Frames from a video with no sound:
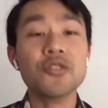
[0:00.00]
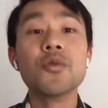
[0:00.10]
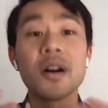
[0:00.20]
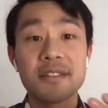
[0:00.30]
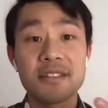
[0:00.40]

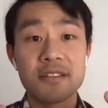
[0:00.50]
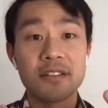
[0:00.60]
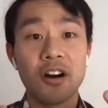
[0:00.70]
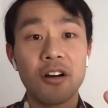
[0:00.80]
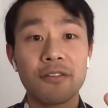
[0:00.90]

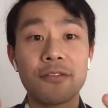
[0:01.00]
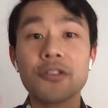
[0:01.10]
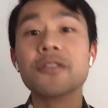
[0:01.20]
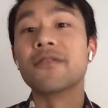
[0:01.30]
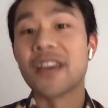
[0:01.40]
nuances of
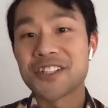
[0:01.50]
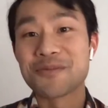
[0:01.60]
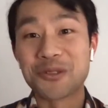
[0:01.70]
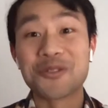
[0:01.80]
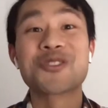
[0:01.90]
fruit and
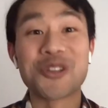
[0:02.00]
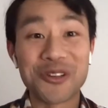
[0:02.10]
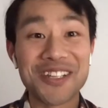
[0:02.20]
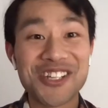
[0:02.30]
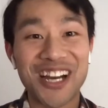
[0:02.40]
vegetables
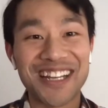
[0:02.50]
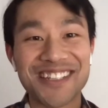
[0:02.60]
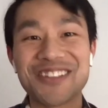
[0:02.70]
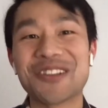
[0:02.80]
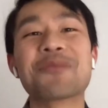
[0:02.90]
during
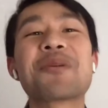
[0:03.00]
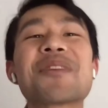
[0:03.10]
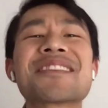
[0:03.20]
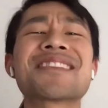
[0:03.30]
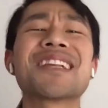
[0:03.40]
Chinese New Year, we
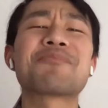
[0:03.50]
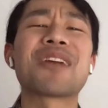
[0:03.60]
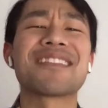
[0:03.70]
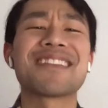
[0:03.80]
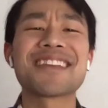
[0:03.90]
want to
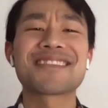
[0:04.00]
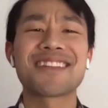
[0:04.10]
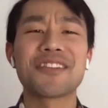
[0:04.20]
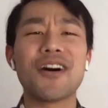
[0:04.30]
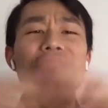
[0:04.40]
celebrate things
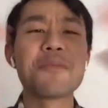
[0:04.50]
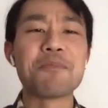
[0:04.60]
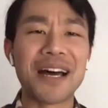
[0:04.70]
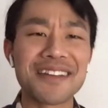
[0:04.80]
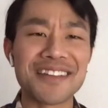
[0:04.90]
that are of
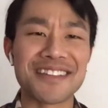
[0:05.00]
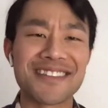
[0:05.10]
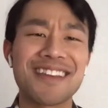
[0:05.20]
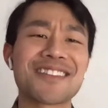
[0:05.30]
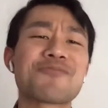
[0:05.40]

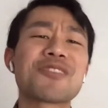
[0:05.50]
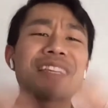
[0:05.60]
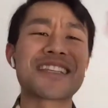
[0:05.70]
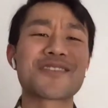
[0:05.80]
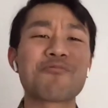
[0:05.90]
abundance, that is
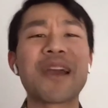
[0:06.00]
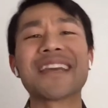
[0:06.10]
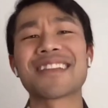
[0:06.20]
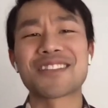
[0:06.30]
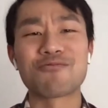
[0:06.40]
really
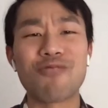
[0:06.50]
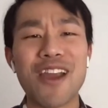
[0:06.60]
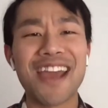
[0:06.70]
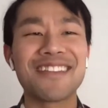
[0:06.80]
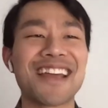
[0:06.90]
sweet, that's
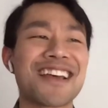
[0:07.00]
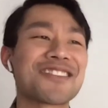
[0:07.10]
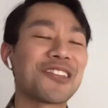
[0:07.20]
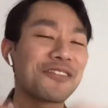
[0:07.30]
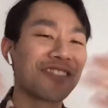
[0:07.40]
red, that
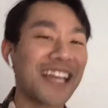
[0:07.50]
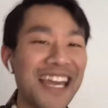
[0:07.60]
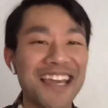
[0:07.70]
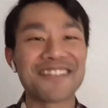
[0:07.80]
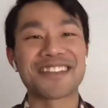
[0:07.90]
has a lot of
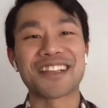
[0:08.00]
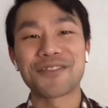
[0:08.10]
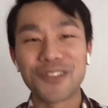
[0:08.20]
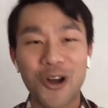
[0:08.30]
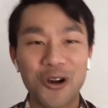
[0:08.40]
leaves,
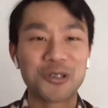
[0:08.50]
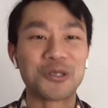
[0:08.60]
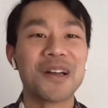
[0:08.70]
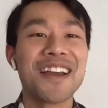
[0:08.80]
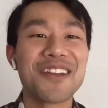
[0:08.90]
that's
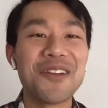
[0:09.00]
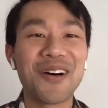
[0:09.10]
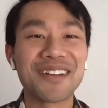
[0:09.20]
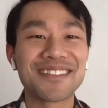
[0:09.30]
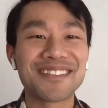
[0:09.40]
floral,
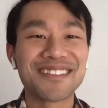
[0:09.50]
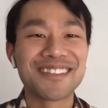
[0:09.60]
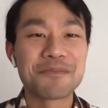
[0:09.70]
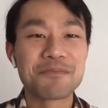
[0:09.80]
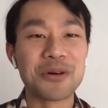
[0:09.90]
not
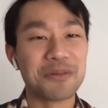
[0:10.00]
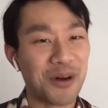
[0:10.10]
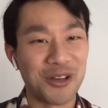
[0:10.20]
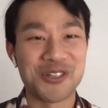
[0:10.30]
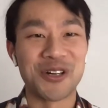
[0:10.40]
put
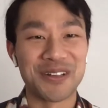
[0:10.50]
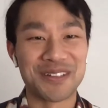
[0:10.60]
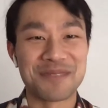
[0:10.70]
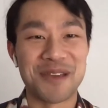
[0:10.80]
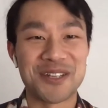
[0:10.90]
bok choy
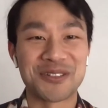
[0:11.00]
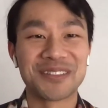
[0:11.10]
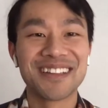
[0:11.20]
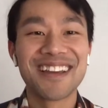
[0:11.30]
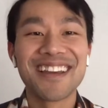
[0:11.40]
on special.